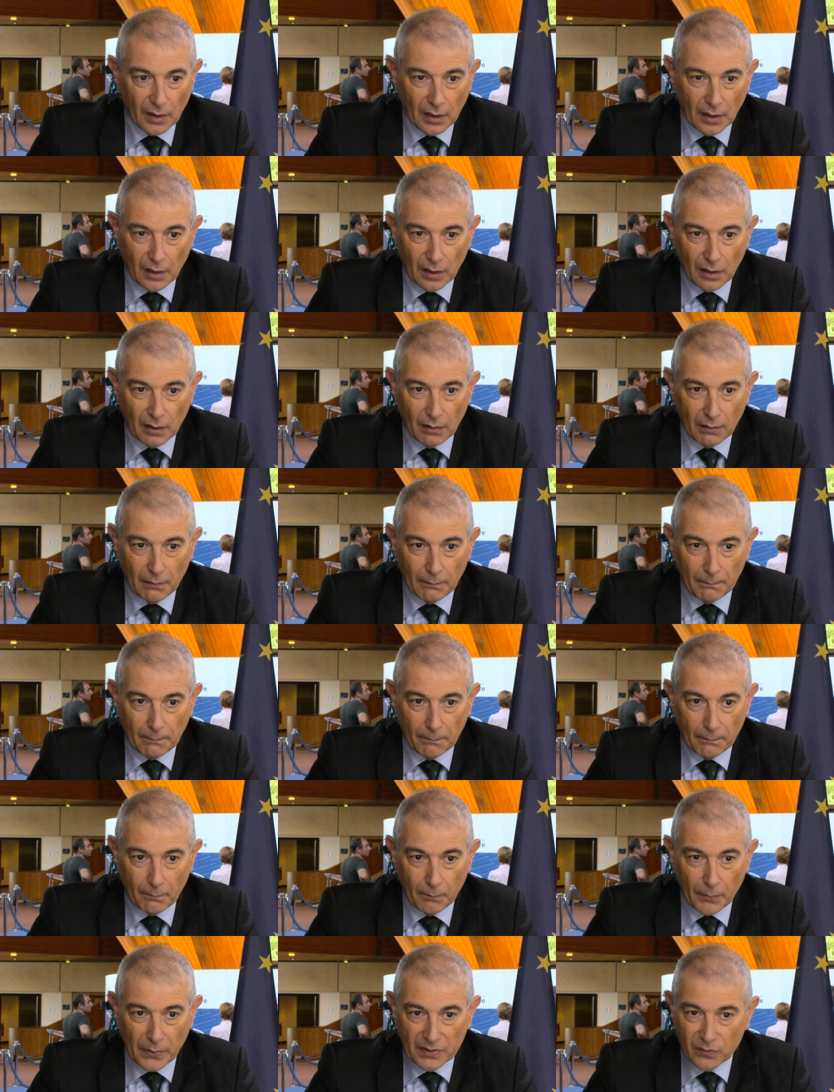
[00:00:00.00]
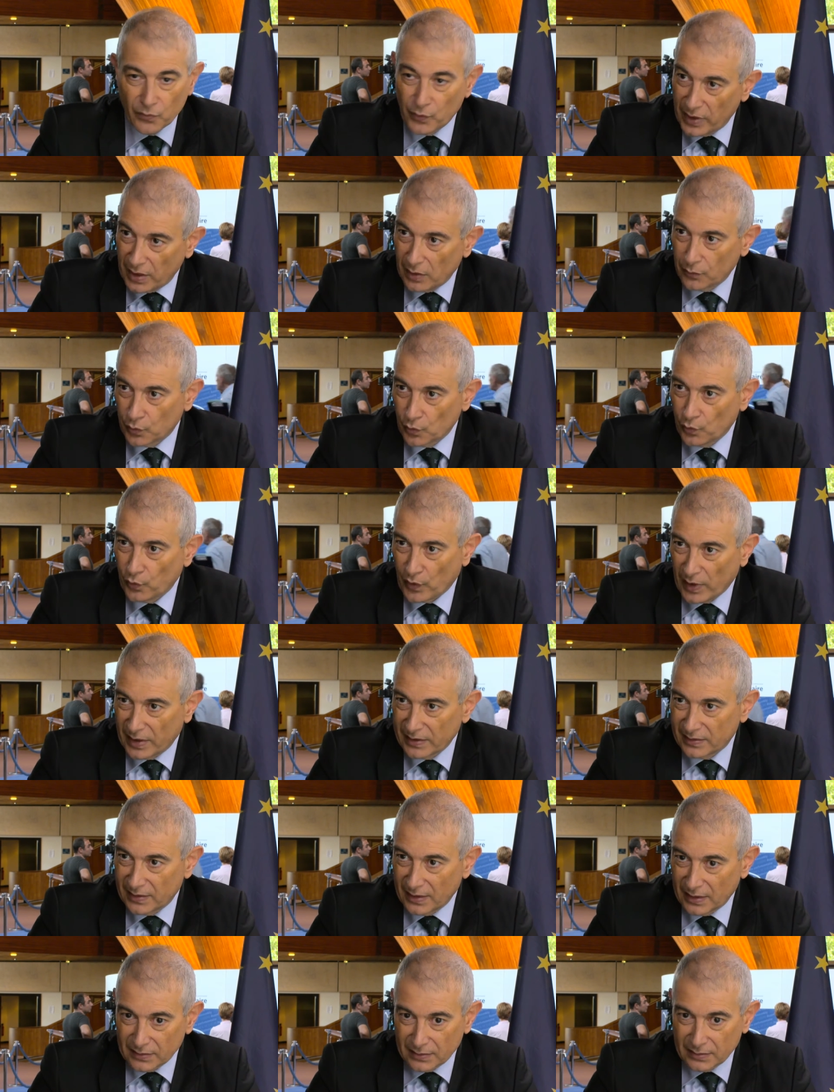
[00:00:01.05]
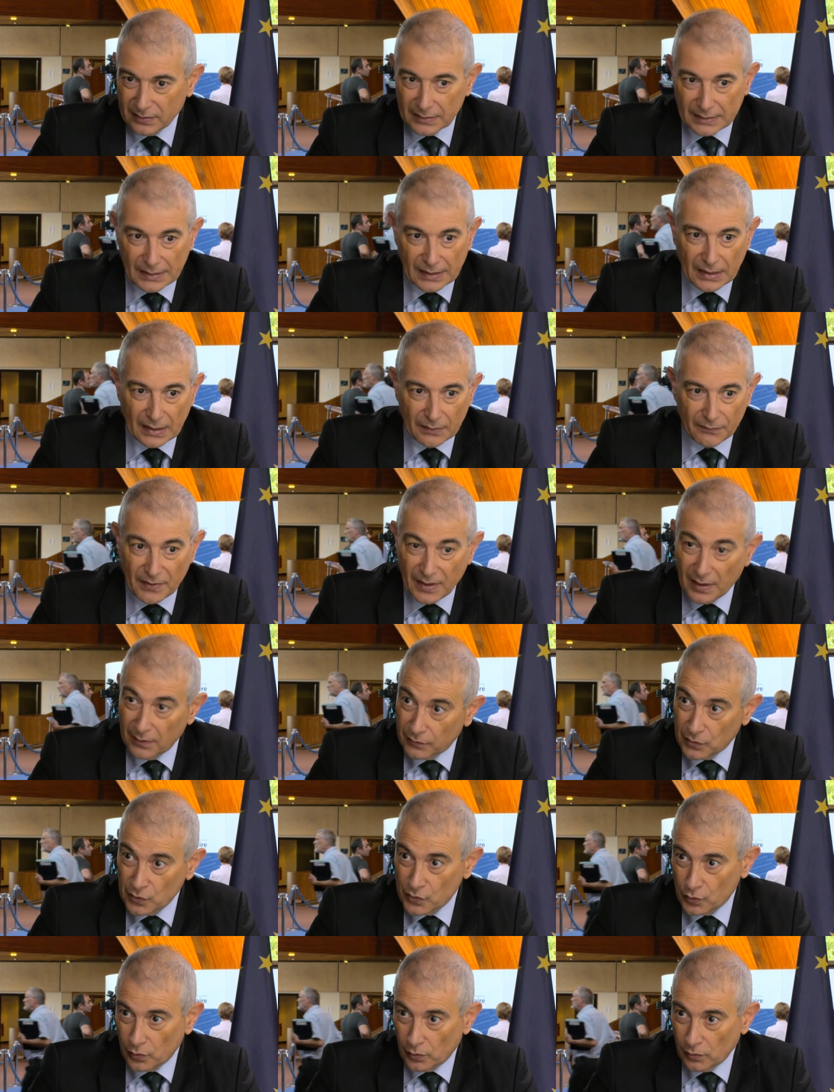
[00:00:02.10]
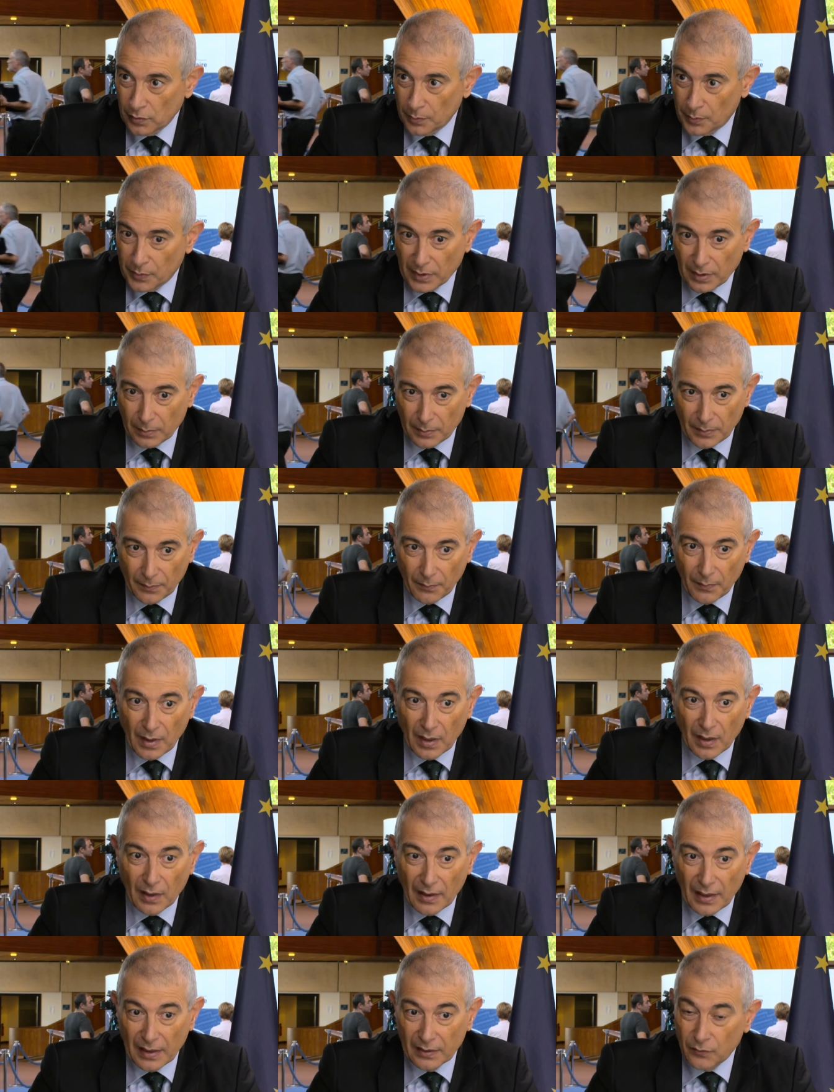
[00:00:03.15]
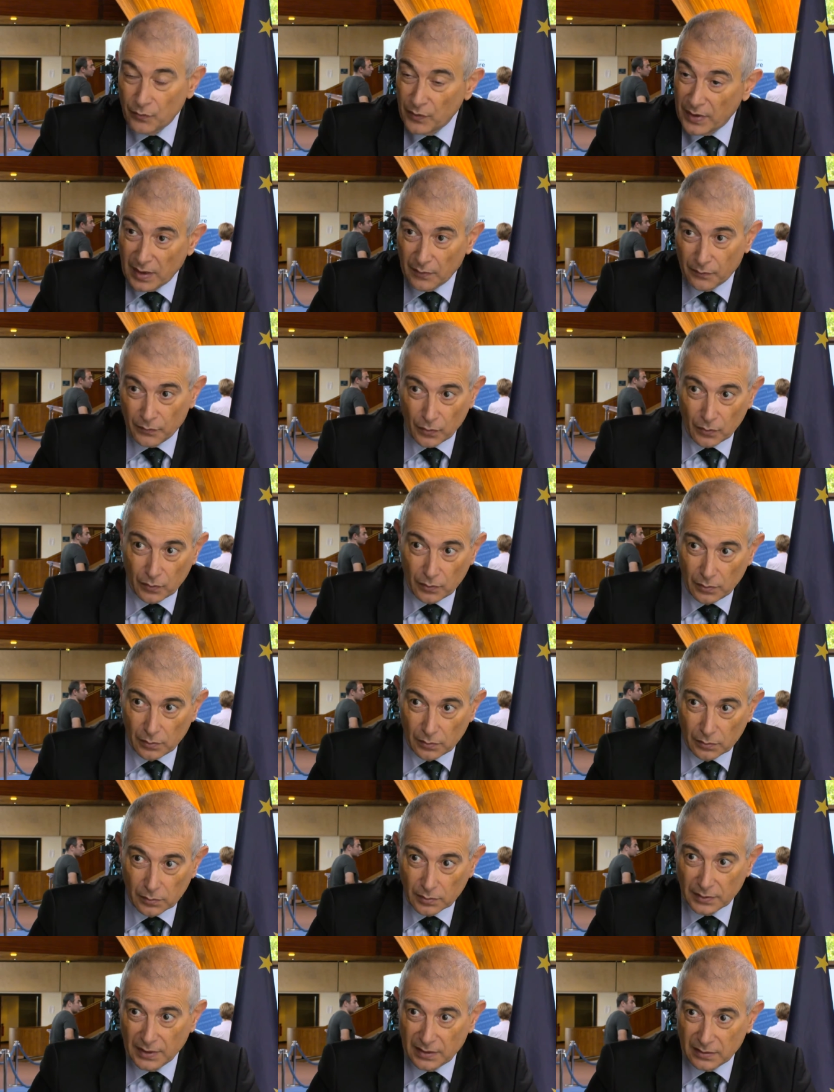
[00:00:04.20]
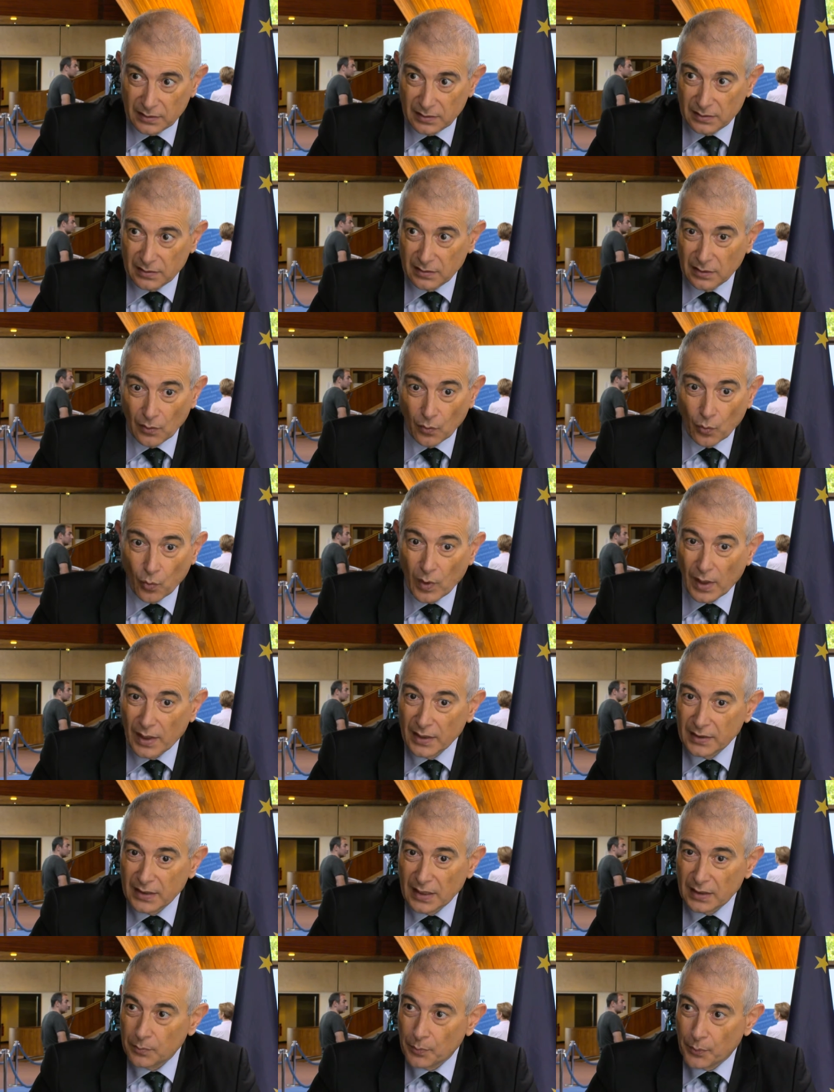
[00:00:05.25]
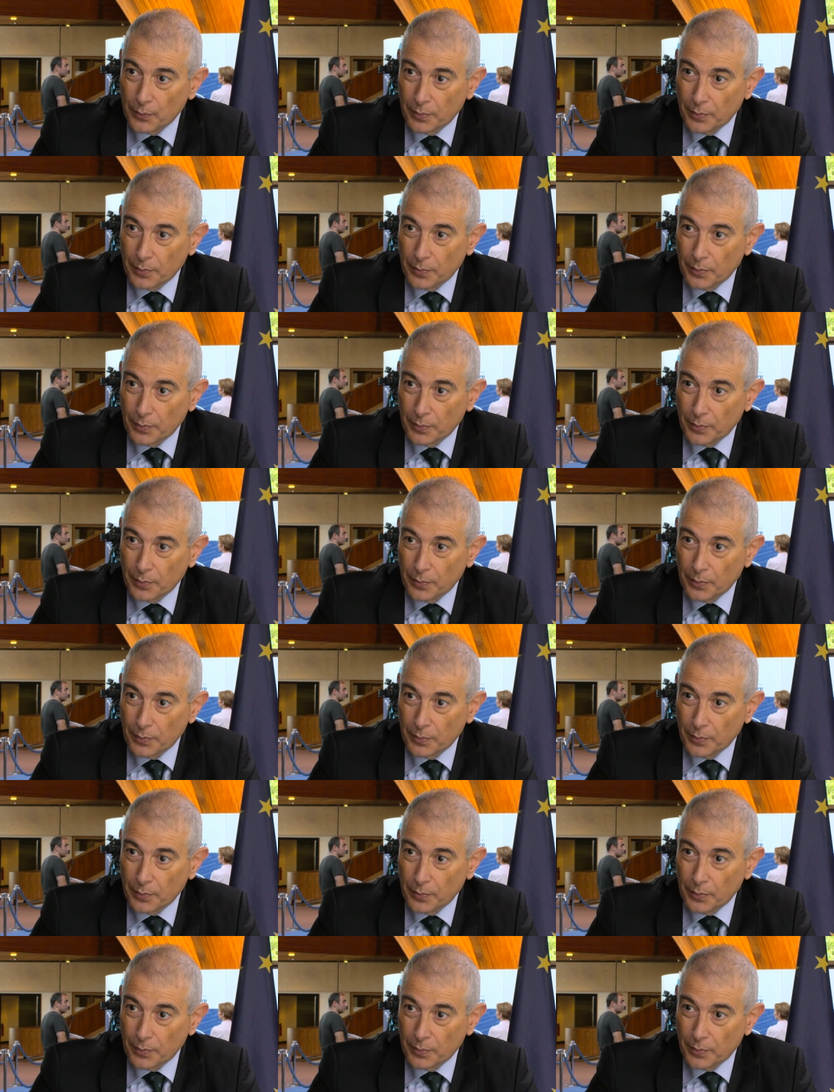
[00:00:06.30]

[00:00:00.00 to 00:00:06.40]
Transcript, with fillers: Um, but we have to fight that. We have to solve the problem, and we have to look at why that